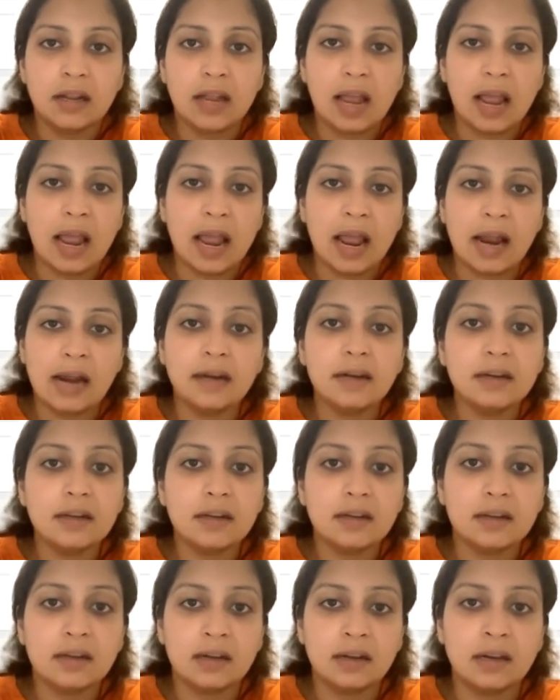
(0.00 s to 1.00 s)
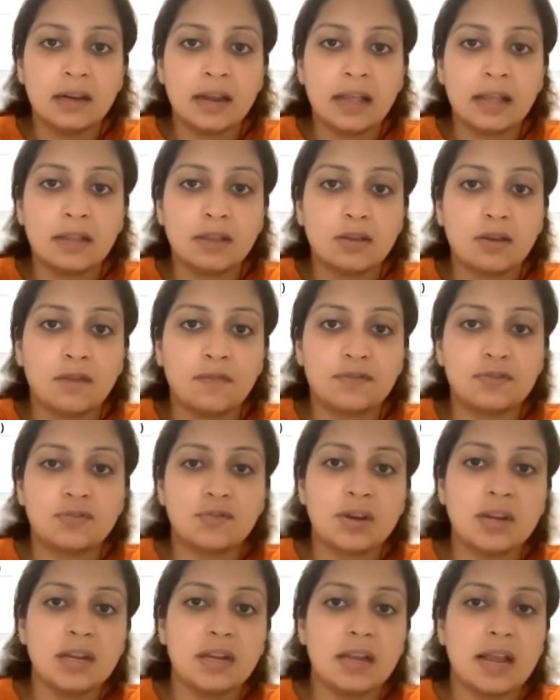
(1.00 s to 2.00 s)
and length of
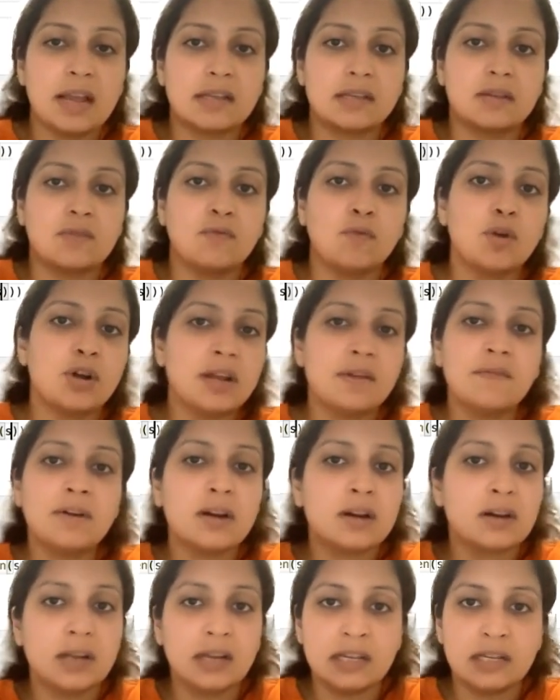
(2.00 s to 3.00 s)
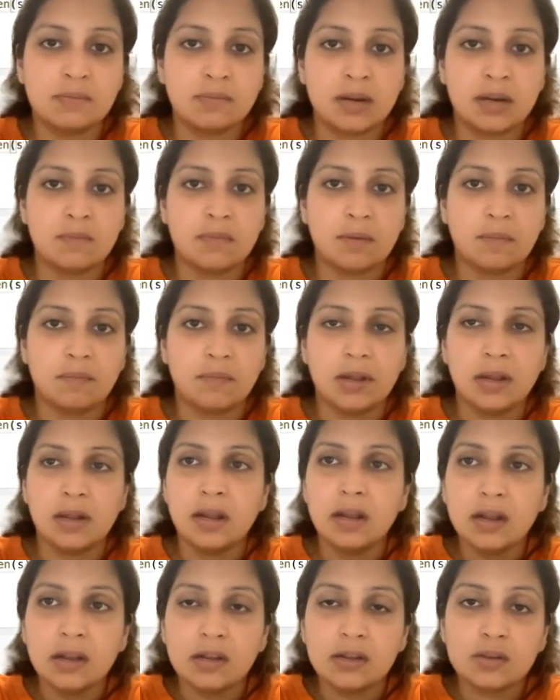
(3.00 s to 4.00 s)
string s, whatever is minimum,
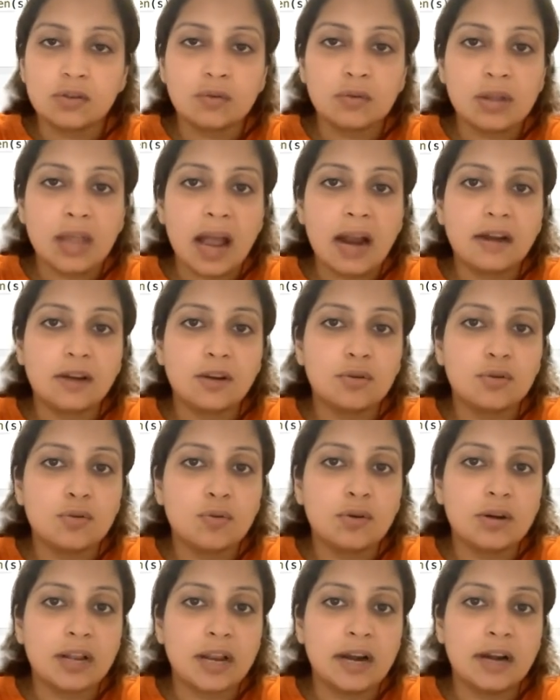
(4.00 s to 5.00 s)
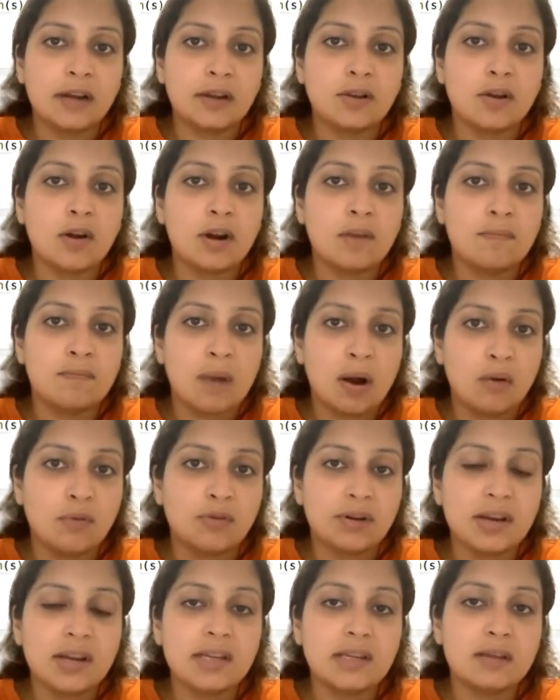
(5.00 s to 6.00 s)
so that you don't hit your
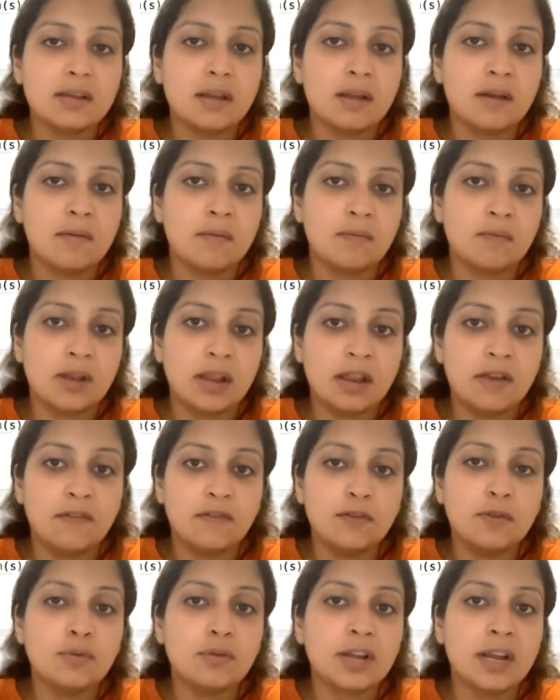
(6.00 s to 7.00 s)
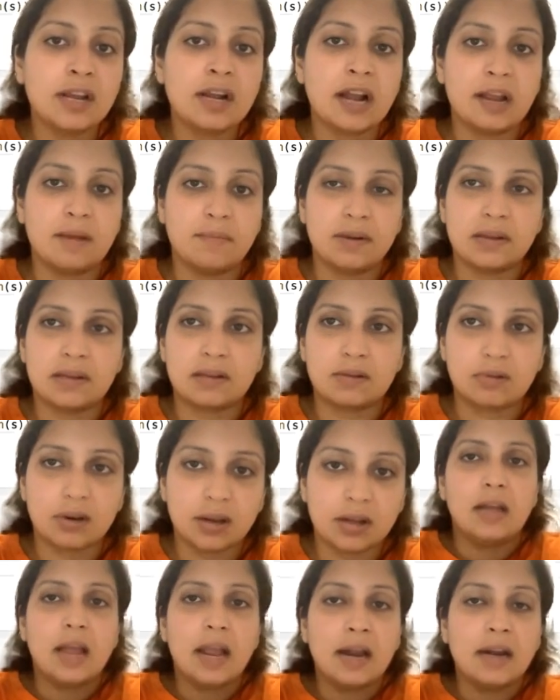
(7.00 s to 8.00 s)
boundaries if you take I plus
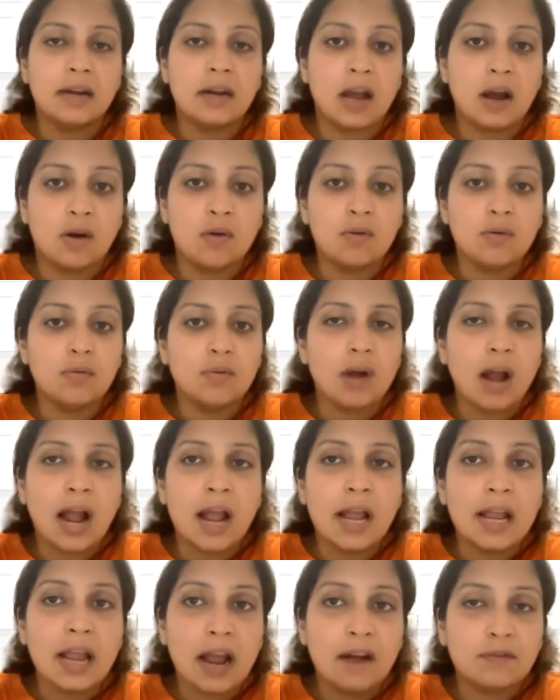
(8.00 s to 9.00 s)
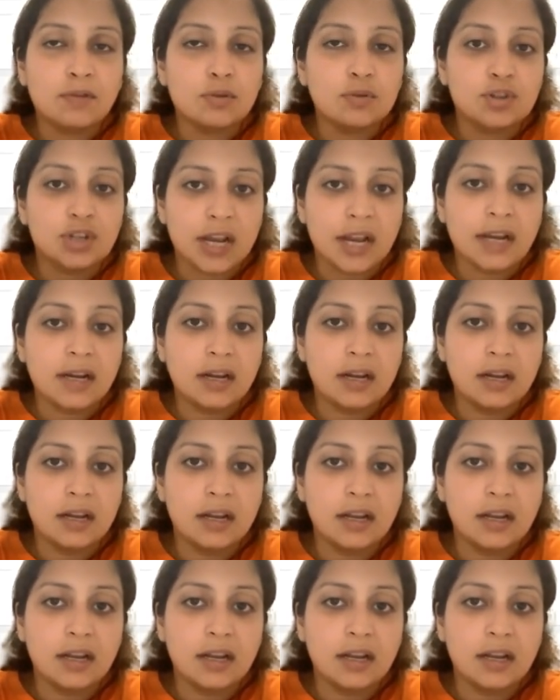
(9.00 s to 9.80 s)
3. And now I have to check